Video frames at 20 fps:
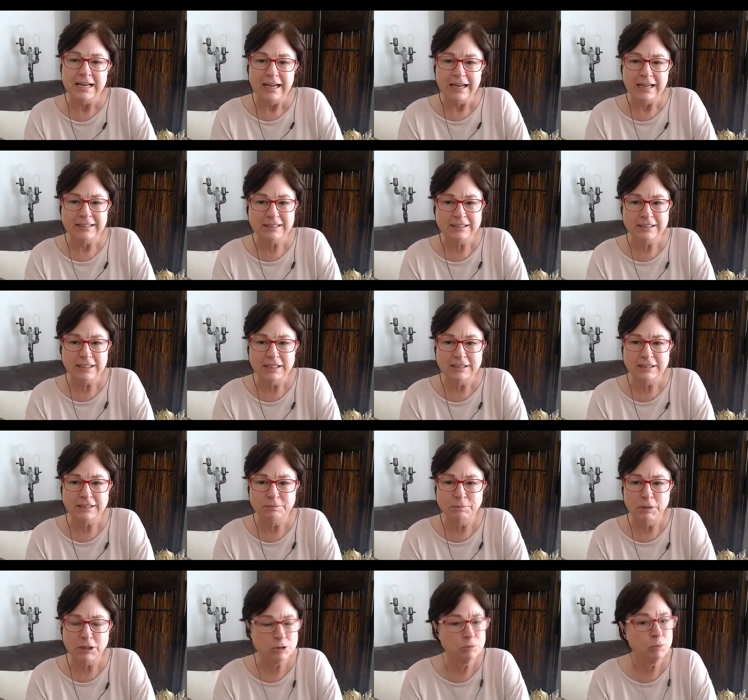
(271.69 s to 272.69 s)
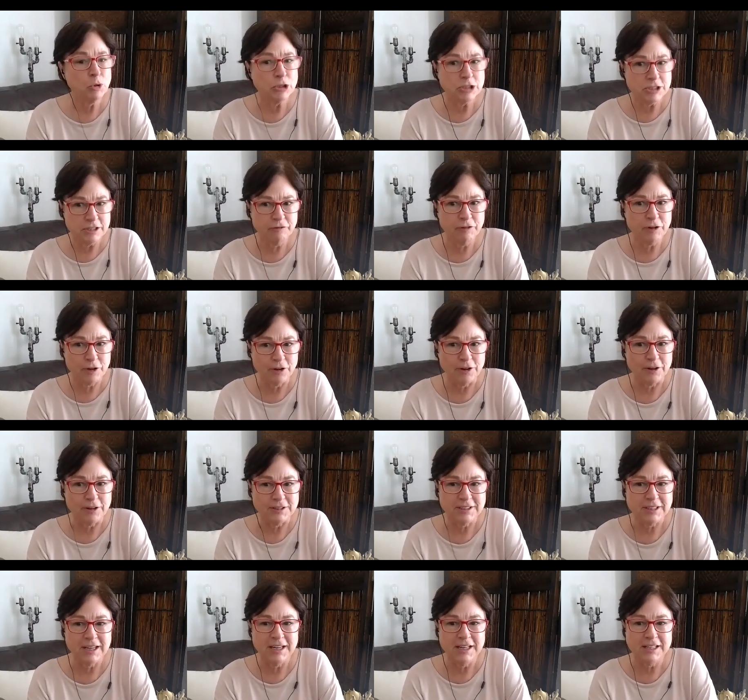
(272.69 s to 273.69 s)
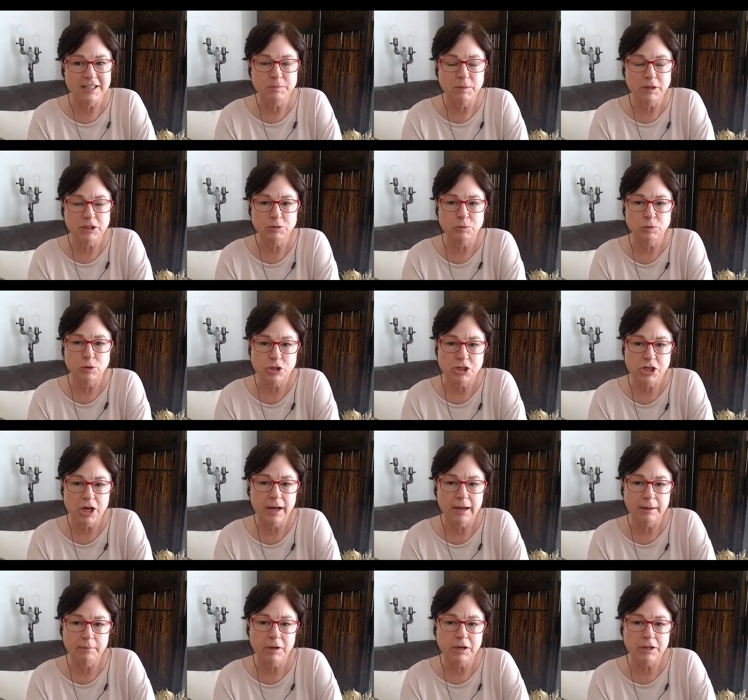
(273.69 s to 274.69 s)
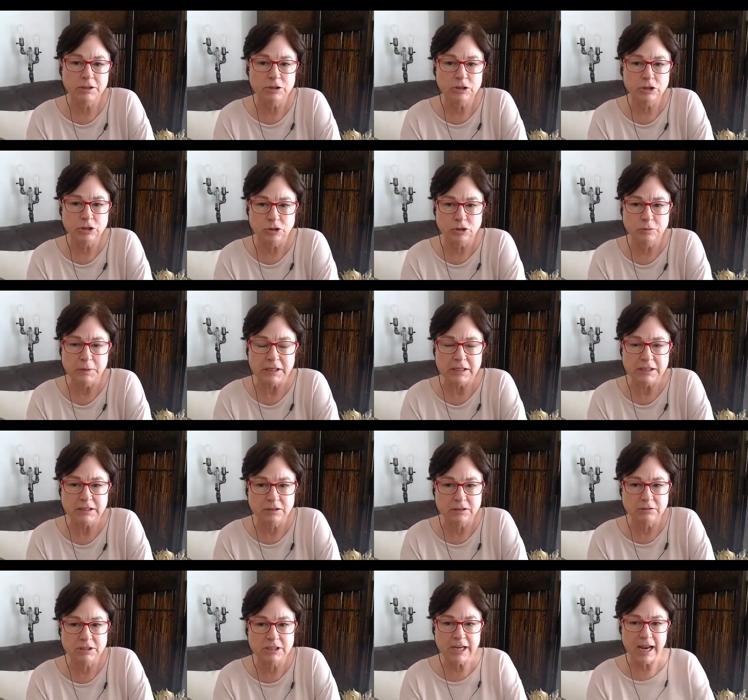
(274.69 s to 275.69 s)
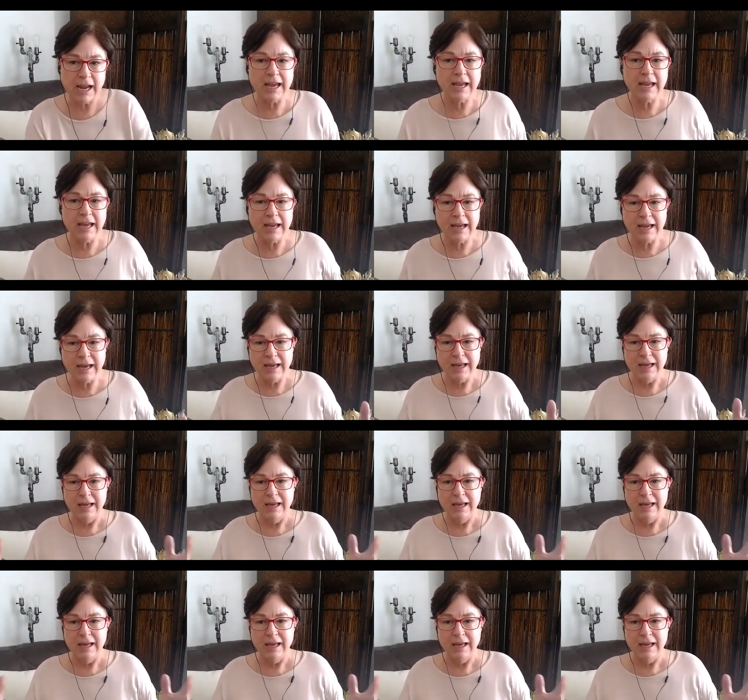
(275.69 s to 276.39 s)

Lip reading: it's much more difficult and it's much more time consuming. So taking